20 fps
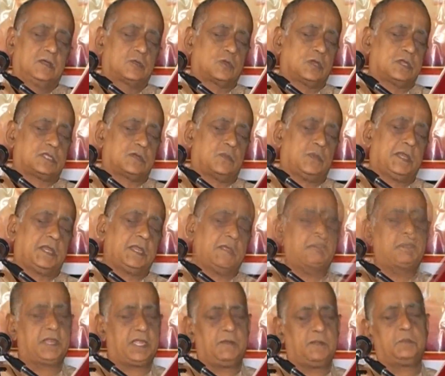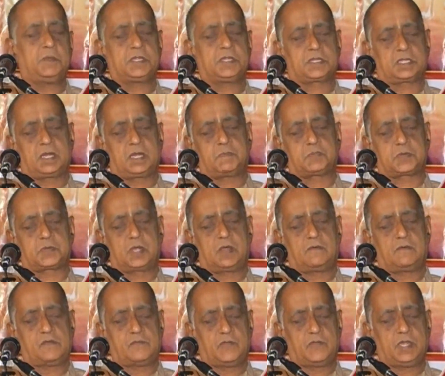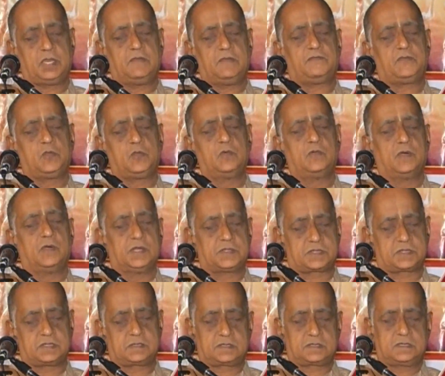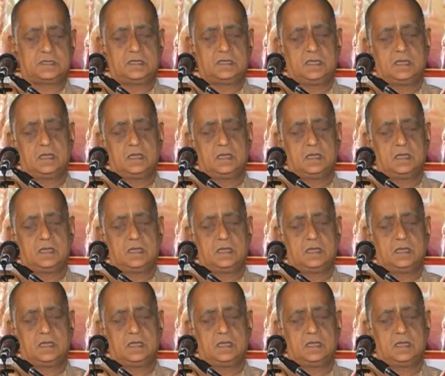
So it's a very brief description of a very few verses.